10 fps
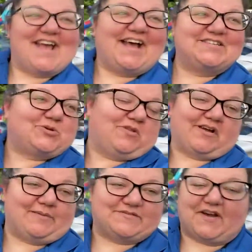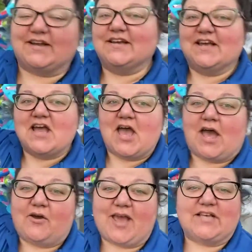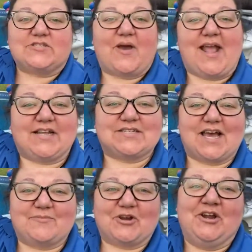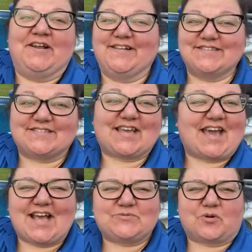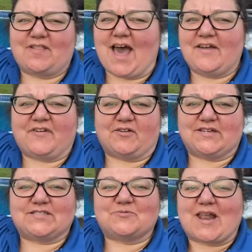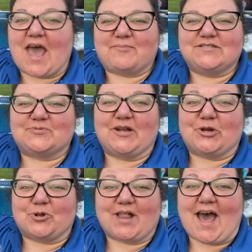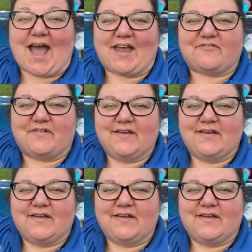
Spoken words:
Solo cup's fine. Okay, so anytime you're, see guys, we're live here. This is what happens when you're live.